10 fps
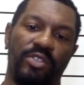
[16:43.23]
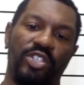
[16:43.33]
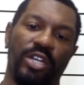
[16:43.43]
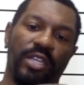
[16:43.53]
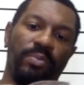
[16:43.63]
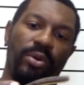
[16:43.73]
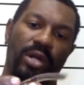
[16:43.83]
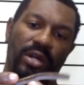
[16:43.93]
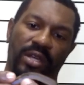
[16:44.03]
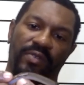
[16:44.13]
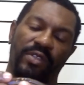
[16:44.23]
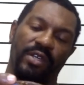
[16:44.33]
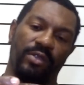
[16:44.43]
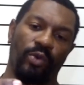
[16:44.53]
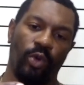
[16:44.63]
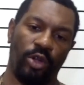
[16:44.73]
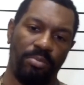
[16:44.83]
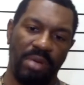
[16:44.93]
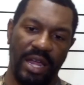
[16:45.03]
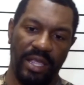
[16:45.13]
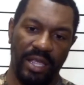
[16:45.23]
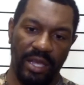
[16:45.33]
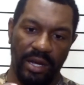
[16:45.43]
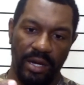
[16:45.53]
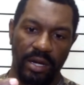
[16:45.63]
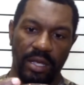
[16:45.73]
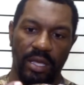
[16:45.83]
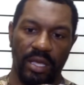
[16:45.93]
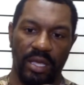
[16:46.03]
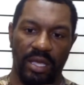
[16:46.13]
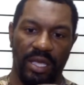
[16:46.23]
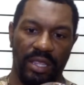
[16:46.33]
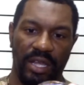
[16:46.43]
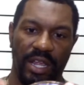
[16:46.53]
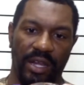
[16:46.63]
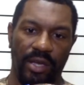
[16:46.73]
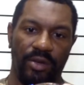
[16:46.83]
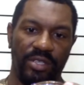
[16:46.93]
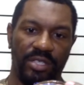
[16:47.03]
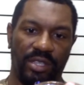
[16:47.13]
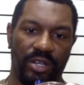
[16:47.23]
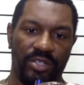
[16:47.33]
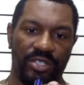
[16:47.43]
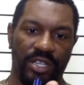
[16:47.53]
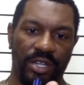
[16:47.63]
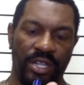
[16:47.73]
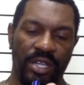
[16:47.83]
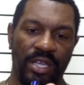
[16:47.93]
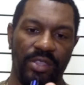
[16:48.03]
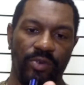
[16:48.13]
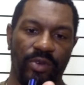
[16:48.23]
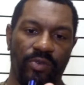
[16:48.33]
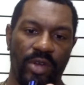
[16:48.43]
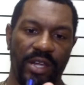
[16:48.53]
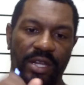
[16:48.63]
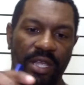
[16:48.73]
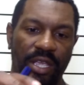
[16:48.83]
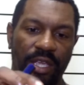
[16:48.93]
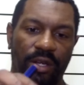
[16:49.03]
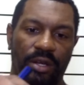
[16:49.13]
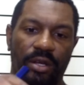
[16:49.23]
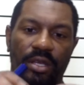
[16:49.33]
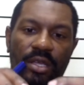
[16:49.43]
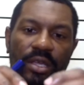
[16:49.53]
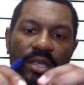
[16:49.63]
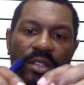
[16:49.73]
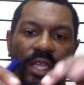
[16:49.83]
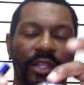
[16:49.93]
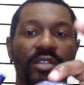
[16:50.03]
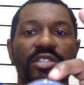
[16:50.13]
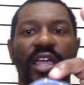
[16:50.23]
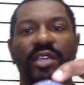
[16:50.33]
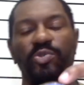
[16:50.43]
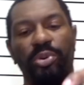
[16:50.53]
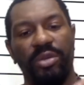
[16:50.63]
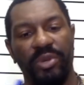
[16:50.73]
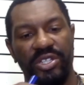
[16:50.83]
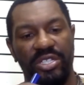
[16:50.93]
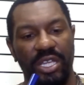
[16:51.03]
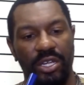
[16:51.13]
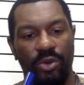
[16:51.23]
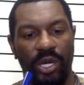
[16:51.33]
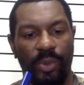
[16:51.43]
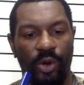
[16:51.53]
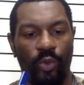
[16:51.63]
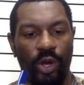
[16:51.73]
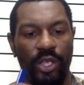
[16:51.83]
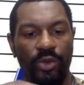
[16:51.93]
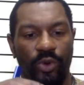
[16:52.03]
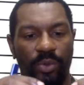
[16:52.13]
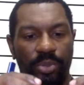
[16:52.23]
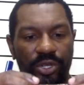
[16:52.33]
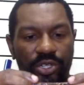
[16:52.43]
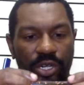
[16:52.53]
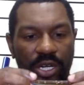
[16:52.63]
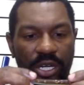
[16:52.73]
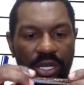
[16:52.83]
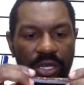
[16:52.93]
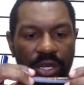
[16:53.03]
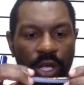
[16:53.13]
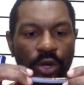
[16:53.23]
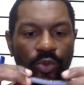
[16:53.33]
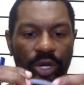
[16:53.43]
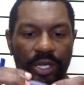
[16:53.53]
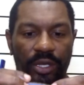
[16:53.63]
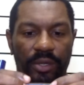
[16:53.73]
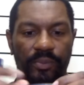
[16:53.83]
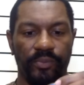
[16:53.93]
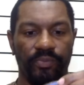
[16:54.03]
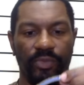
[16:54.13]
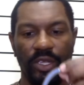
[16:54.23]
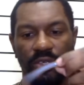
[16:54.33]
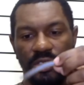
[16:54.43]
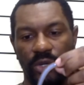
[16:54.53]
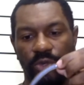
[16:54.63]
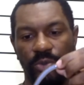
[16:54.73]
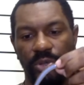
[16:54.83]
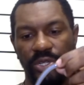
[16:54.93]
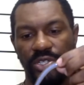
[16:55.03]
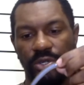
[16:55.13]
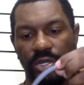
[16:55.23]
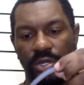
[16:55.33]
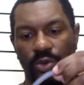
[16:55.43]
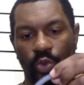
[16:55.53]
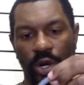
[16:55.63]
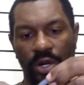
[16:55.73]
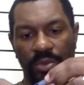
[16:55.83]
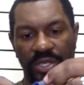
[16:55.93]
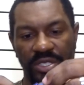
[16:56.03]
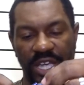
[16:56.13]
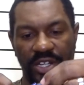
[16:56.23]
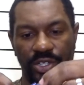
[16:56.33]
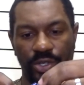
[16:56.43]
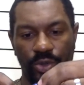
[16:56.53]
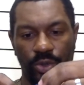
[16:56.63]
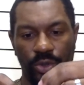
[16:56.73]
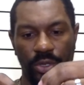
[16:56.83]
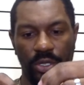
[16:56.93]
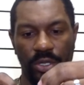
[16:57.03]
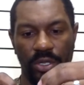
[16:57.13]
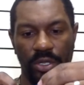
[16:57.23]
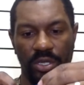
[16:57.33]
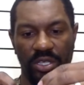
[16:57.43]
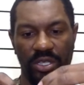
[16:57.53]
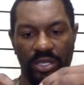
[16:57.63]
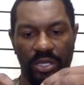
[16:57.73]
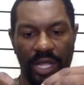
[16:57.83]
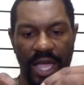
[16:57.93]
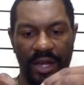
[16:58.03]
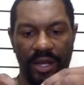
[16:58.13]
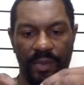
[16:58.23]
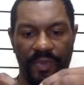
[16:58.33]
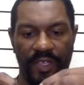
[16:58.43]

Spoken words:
chunky part of the worm body here. And then I noticed that there is another one right here that looks like it's pretty much setting you up on where you want to put your O-ring. So when you put your worm inside your tool, you line it up